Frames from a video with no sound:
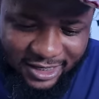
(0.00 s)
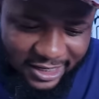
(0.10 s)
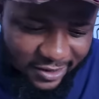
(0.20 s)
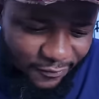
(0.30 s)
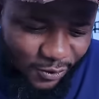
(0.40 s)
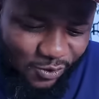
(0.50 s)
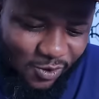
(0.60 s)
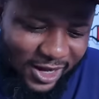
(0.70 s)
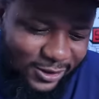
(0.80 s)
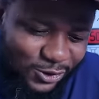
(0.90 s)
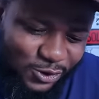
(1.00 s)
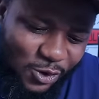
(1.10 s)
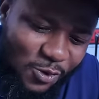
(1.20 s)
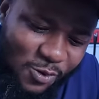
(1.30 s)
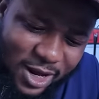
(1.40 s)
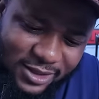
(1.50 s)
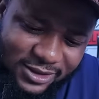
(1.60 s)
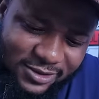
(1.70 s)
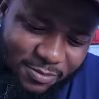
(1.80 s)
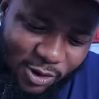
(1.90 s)
If you want
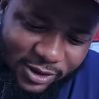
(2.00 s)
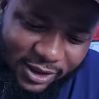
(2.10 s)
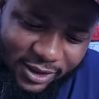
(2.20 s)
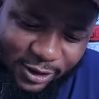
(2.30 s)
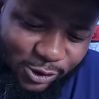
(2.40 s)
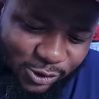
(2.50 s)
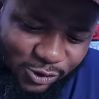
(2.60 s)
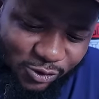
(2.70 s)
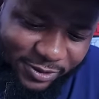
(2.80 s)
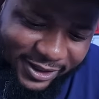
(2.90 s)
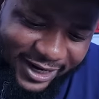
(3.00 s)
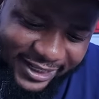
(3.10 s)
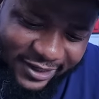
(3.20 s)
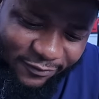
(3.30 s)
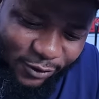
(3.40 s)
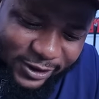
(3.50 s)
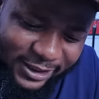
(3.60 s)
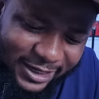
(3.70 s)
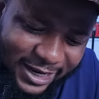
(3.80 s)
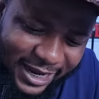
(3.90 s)
someone's money, you should be ready for
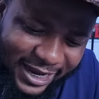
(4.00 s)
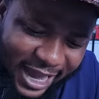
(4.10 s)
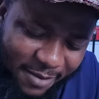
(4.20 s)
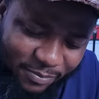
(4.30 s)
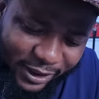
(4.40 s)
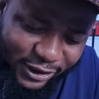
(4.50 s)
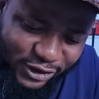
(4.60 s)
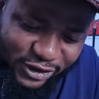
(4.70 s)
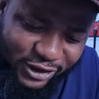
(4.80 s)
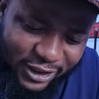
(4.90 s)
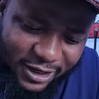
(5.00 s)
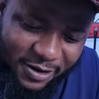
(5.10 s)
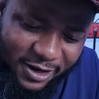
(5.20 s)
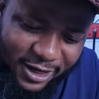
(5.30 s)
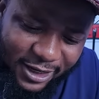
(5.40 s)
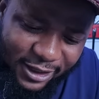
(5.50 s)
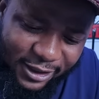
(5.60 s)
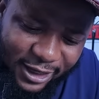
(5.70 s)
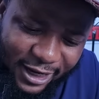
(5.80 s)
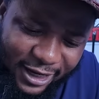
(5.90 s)
the garbage.
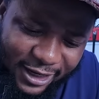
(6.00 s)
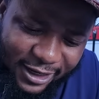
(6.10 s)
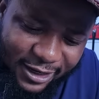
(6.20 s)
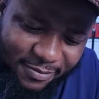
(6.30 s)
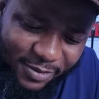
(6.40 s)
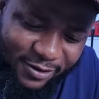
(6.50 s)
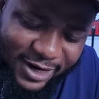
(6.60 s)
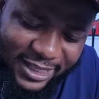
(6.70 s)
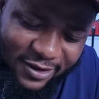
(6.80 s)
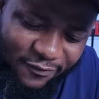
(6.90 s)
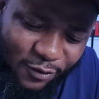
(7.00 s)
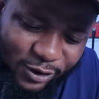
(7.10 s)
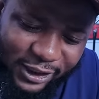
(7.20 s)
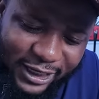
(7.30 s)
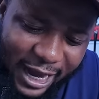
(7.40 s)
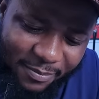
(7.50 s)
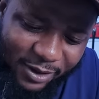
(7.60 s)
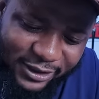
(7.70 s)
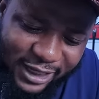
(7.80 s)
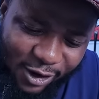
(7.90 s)
Eh? Be ready for the
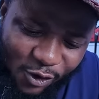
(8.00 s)
garbage that